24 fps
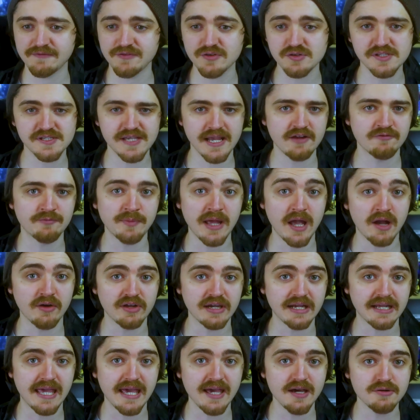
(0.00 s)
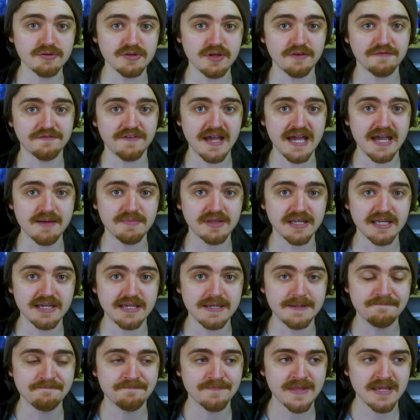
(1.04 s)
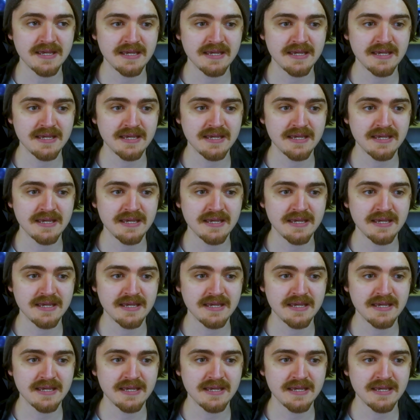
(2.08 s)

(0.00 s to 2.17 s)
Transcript: If you save me, I'm gonna kill your family.